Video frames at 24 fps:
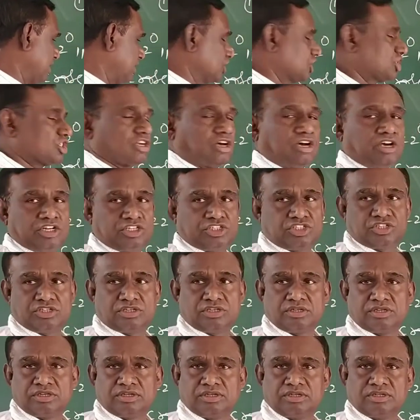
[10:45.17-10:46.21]
starch.
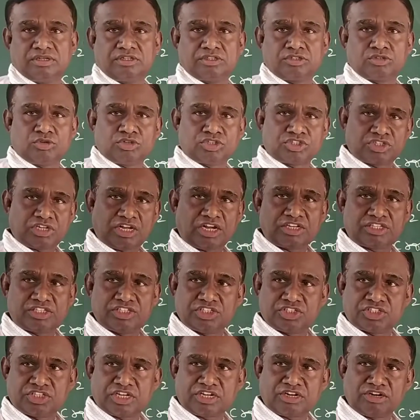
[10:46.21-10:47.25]
So starch is
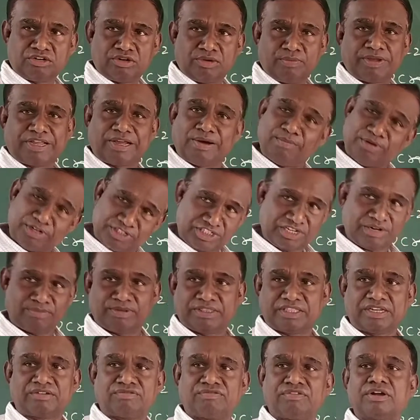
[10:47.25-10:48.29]
taken to be commercial
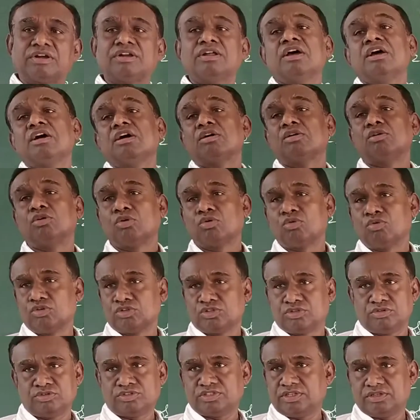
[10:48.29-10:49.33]
method for
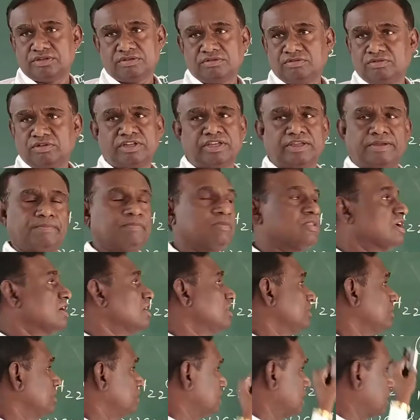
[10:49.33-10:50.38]
glucose, you see. Okay.
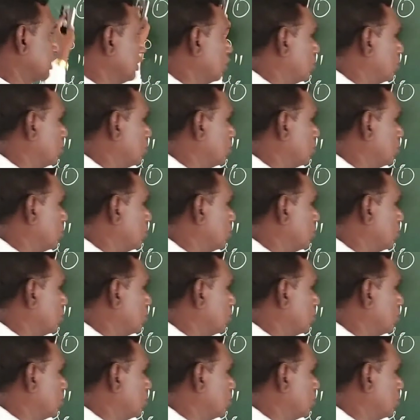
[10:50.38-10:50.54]
These are the